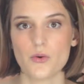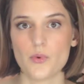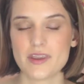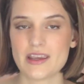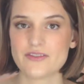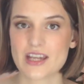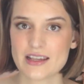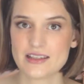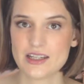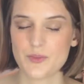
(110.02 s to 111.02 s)
when they've
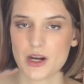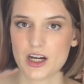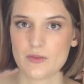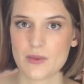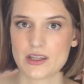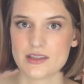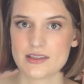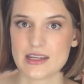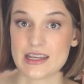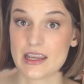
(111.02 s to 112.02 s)
tested
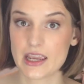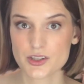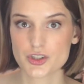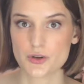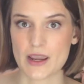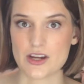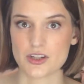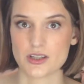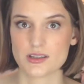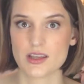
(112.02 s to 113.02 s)
parabens in cancer
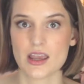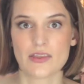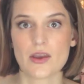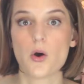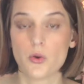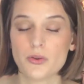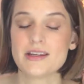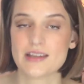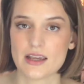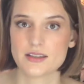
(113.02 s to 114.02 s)
patients, they
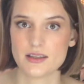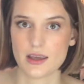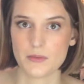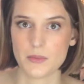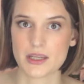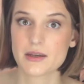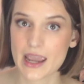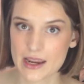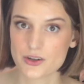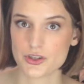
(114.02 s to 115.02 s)
only tested them in
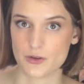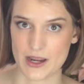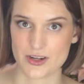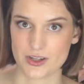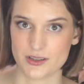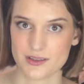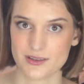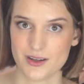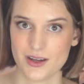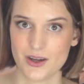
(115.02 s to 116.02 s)
cancer
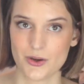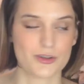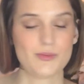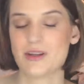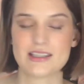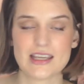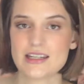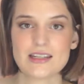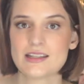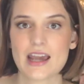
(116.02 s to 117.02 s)
patients, which means they
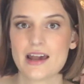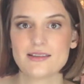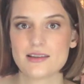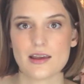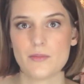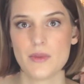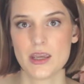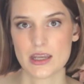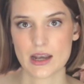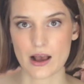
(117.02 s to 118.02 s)
didn't test them
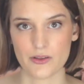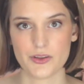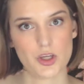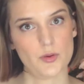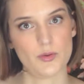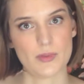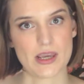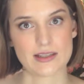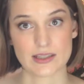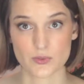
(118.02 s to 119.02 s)
in healthy human
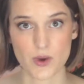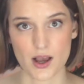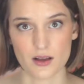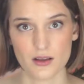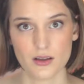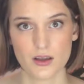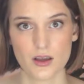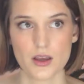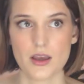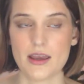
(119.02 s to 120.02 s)
beings as well.
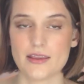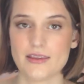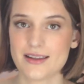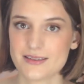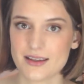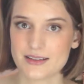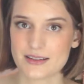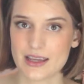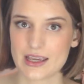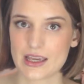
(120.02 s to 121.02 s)
That's like
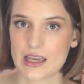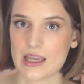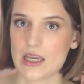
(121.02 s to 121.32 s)
saying